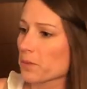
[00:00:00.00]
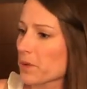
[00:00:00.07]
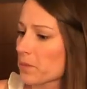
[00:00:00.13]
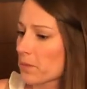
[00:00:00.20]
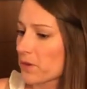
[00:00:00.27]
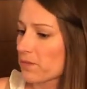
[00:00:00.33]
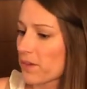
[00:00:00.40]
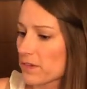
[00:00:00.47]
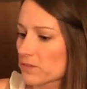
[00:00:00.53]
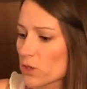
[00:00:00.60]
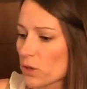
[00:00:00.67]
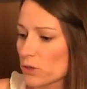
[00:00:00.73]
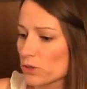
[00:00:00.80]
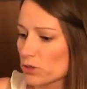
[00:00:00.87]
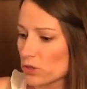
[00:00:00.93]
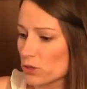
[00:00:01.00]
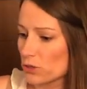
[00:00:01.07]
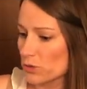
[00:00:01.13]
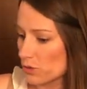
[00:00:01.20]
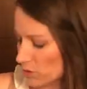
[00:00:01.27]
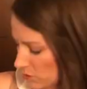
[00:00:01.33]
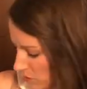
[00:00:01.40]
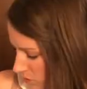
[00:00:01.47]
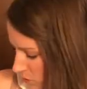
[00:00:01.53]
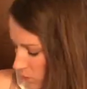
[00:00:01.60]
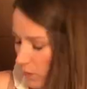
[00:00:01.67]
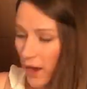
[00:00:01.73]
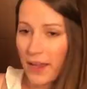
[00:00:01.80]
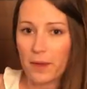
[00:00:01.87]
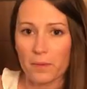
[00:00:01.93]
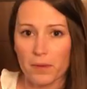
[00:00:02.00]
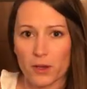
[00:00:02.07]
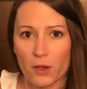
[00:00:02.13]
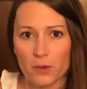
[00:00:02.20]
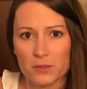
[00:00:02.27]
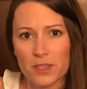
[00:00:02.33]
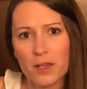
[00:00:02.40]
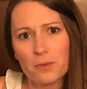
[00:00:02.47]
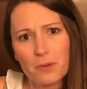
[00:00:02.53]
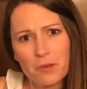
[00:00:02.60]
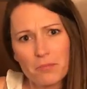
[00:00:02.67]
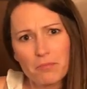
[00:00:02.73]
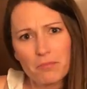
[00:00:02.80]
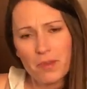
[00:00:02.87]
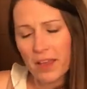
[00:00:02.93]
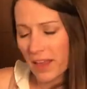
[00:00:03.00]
remember if I told you why I'm in a hotel room.